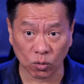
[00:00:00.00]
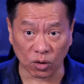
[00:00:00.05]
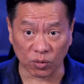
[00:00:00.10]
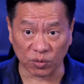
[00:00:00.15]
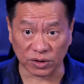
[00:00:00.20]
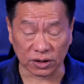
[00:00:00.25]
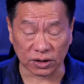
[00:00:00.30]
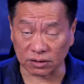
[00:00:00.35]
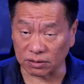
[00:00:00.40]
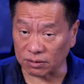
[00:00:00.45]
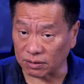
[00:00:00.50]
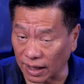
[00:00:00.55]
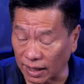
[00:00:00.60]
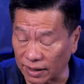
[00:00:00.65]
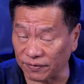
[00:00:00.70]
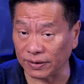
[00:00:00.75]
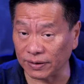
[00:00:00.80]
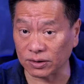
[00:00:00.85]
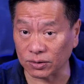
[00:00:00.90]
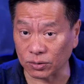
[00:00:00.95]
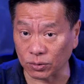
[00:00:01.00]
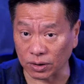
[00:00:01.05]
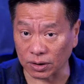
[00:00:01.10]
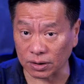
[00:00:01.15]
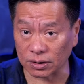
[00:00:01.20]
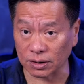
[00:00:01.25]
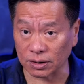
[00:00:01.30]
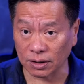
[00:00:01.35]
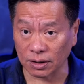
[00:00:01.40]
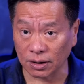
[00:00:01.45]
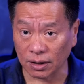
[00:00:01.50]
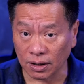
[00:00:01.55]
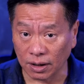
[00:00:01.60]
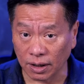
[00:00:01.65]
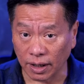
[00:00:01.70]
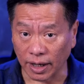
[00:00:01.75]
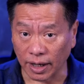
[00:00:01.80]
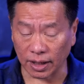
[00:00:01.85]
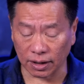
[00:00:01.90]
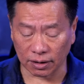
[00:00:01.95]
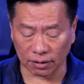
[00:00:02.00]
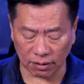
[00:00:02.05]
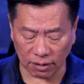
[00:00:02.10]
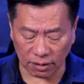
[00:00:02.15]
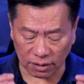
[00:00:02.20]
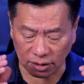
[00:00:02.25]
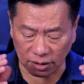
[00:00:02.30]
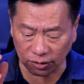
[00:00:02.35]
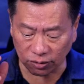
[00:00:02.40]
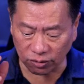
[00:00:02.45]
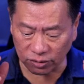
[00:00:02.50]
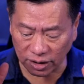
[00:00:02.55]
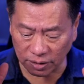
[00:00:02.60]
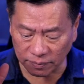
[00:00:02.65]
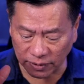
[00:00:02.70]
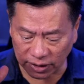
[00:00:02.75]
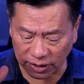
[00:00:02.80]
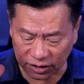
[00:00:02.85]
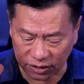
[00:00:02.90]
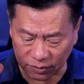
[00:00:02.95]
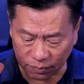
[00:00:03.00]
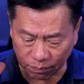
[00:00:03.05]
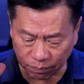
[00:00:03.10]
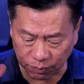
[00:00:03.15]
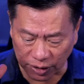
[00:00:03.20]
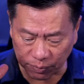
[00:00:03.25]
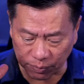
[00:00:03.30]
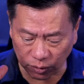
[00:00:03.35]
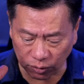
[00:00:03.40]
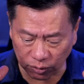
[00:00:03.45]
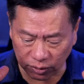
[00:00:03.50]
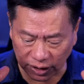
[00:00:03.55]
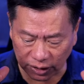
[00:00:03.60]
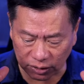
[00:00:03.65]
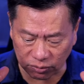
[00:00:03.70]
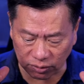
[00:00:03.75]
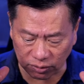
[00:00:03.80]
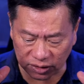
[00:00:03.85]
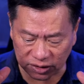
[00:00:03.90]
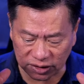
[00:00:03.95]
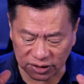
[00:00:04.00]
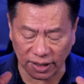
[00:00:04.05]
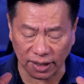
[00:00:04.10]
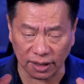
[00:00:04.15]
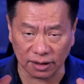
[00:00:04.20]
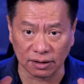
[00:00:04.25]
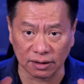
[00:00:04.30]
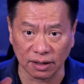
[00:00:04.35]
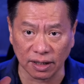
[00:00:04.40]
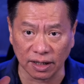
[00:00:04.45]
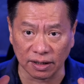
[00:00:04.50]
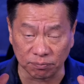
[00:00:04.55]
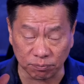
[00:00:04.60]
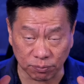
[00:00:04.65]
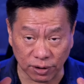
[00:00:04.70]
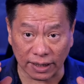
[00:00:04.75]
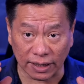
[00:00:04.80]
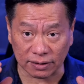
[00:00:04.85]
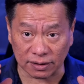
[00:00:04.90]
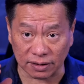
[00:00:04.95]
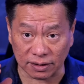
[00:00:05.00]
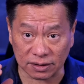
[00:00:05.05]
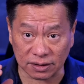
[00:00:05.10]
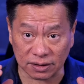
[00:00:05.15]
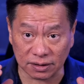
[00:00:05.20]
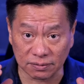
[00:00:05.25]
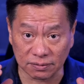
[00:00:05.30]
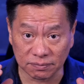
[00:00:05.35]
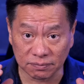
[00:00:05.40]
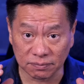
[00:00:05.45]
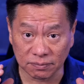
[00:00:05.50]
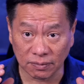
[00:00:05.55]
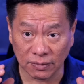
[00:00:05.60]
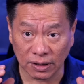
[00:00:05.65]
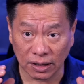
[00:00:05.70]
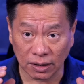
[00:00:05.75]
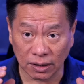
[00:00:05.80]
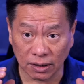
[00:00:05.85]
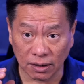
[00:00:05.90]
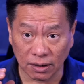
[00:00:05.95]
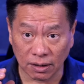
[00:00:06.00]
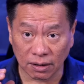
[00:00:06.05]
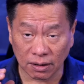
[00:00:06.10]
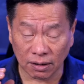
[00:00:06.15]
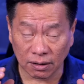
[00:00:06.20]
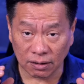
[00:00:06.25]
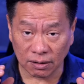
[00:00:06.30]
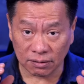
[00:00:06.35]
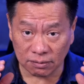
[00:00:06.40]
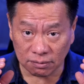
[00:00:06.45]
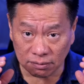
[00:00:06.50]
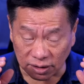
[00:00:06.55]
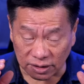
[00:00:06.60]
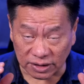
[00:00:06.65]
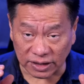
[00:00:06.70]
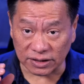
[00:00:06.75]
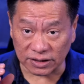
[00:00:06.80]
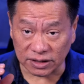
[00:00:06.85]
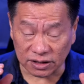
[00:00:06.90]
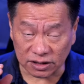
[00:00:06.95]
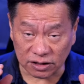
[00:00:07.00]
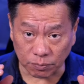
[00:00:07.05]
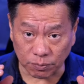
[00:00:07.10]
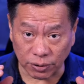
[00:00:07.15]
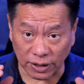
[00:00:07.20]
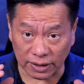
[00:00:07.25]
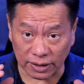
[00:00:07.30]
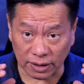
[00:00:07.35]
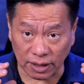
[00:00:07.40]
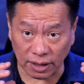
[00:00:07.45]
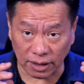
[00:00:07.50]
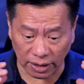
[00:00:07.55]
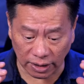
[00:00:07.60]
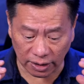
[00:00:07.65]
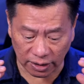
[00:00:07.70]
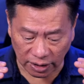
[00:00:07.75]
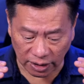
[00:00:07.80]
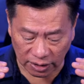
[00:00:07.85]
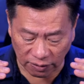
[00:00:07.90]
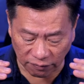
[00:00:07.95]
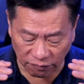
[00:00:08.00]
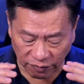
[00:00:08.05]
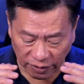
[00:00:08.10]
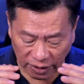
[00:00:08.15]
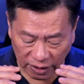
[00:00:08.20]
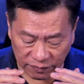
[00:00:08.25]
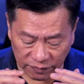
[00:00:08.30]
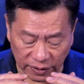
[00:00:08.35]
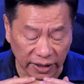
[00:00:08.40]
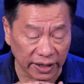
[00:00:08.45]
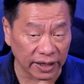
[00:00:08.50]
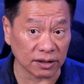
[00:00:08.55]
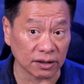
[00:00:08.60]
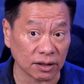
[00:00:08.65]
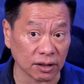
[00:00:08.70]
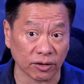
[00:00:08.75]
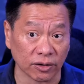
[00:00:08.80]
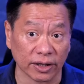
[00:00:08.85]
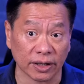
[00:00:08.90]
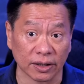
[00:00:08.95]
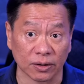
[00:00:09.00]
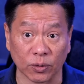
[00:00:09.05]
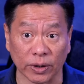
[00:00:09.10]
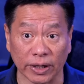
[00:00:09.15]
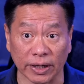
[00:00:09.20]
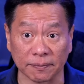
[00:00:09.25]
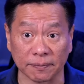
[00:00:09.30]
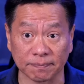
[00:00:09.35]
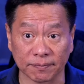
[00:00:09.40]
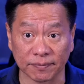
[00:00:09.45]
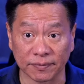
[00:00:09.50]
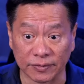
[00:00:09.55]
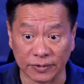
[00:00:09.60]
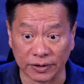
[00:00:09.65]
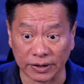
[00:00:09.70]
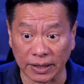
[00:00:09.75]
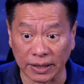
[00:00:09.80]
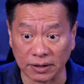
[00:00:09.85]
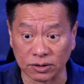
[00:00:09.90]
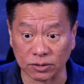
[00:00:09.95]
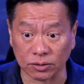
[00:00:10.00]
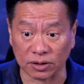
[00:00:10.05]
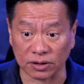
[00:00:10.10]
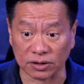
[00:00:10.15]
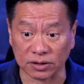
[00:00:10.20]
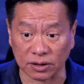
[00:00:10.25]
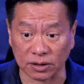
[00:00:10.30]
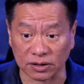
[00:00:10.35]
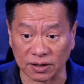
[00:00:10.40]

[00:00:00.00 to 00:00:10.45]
where we just dive into it. And the good thing about it is people get to understand and practice the teachings of Pranic Healing in a very, very integrated way. Okay, so there's